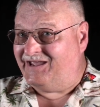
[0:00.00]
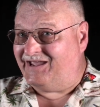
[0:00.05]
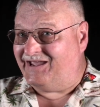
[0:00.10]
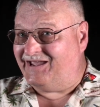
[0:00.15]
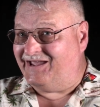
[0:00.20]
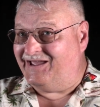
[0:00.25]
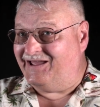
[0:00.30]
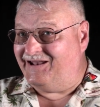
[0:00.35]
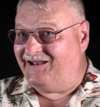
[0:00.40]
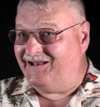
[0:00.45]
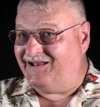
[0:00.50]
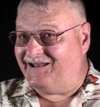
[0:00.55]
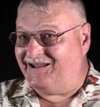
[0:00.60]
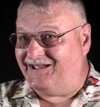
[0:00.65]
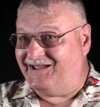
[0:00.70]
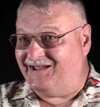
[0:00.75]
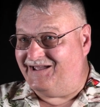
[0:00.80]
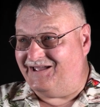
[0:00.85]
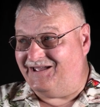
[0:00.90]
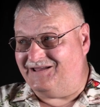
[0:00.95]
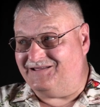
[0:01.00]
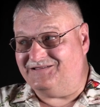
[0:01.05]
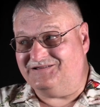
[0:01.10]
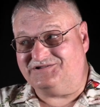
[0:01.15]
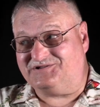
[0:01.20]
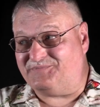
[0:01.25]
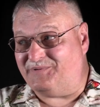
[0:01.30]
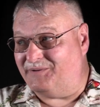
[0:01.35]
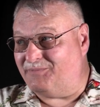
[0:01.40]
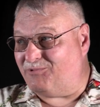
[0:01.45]
and uh,
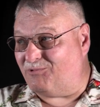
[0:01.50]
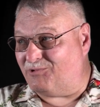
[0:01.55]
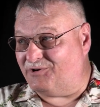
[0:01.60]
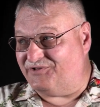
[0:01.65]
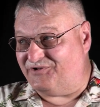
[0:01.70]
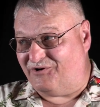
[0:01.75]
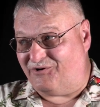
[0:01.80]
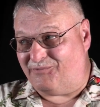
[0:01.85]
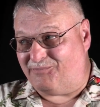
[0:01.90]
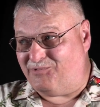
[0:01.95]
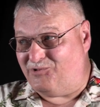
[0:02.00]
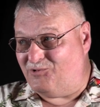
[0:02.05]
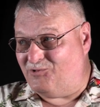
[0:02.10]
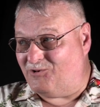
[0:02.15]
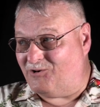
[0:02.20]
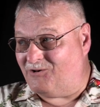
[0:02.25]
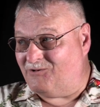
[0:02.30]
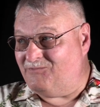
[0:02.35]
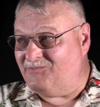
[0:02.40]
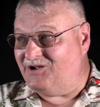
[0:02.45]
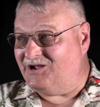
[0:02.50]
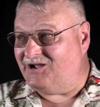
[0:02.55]
these people were dirt poor.